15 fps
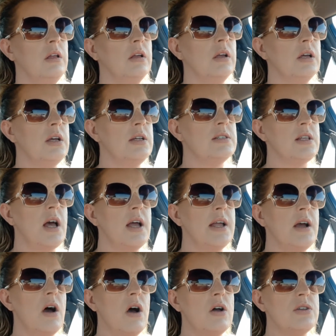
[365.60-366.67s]
because I
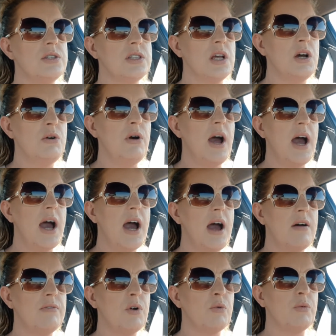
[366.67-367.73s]
also
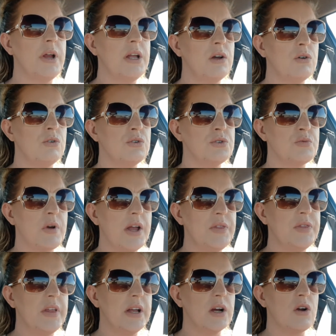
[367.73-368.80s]
have wrinkles
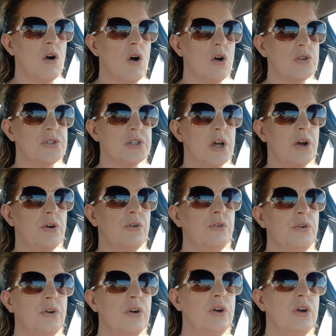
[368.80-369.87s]
right there also.
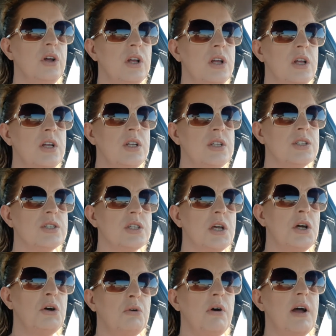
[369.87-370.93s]

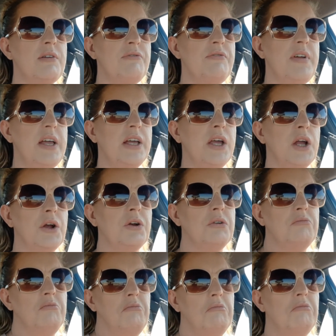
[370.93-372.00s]
So I figured,
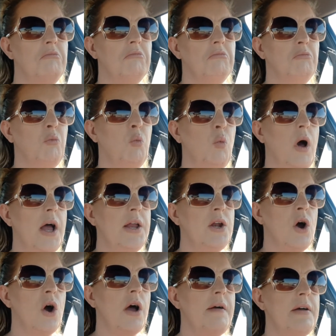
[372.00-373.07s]
why
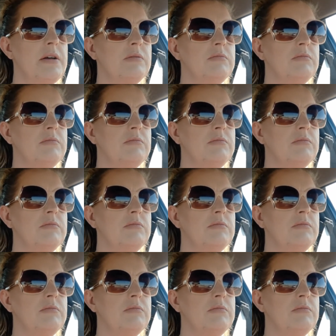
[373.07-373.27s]
not